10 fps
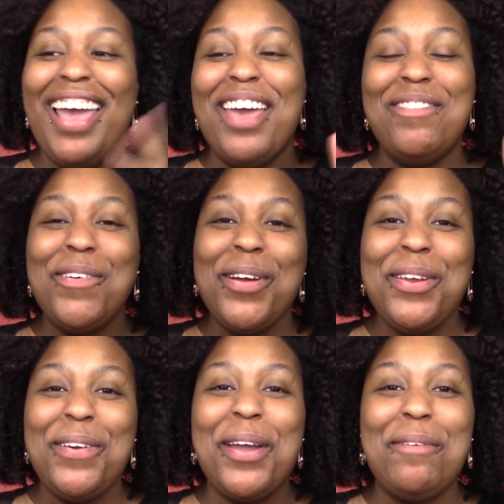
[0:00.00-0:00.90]
If you are
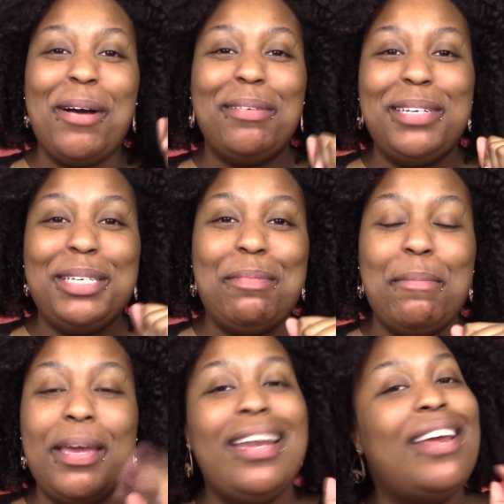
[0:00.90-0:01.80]
new here, welcome to Cheap
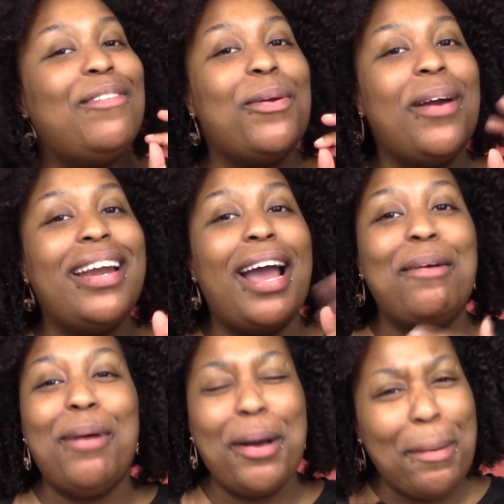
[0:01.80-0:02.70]
and Beat. If you are
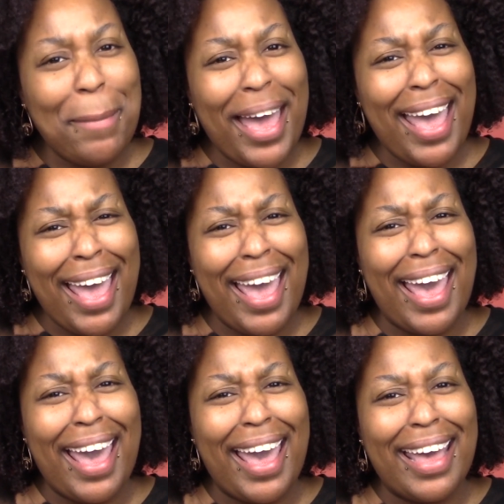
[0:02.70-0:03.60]
not, welcome
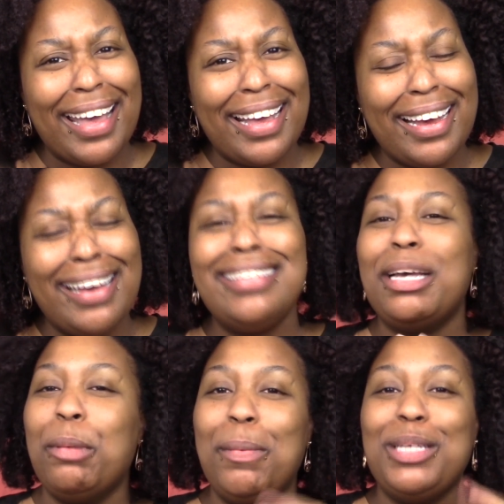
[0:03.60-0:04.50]
back.
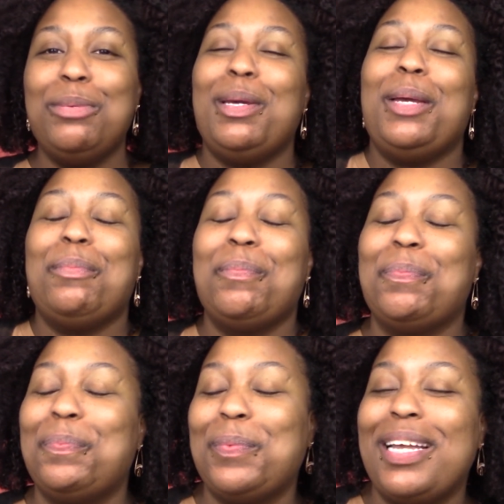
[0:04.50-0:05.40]
Tell me about your week.
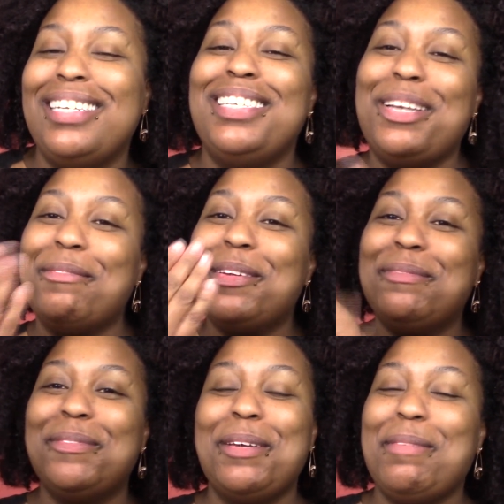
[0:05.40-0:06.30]
Just tell me.
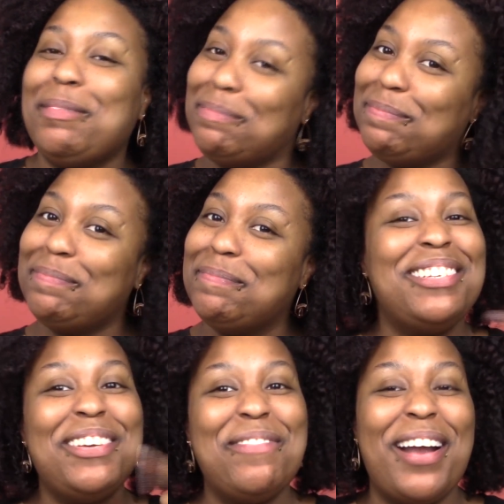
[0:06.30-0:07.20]
Come on. I'm
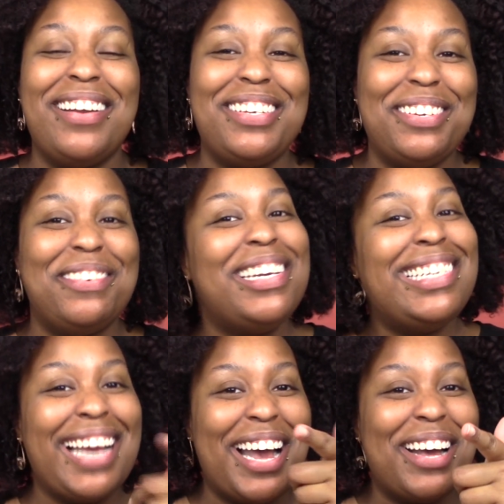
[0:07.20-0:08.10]
so proud of you. Good
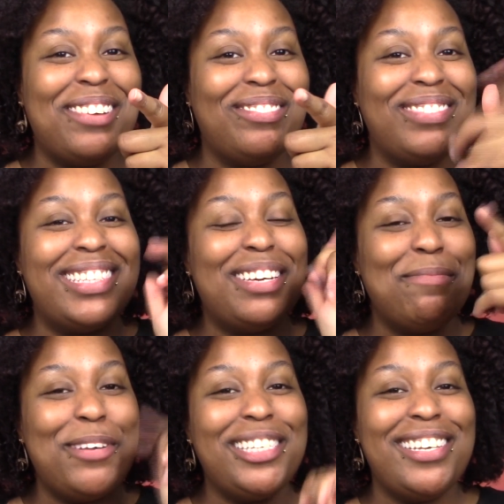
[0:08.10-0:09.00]
job. 10
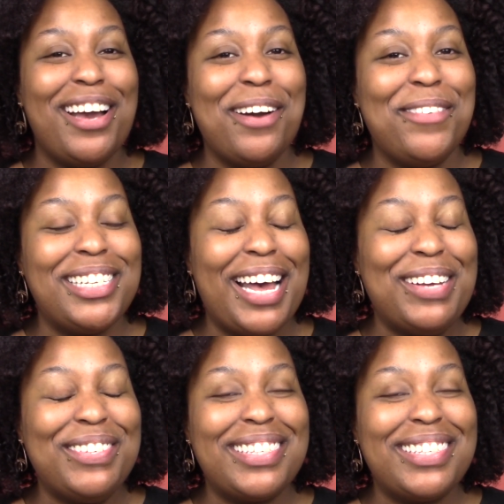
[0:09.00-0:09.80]
points to your Hogwarts house.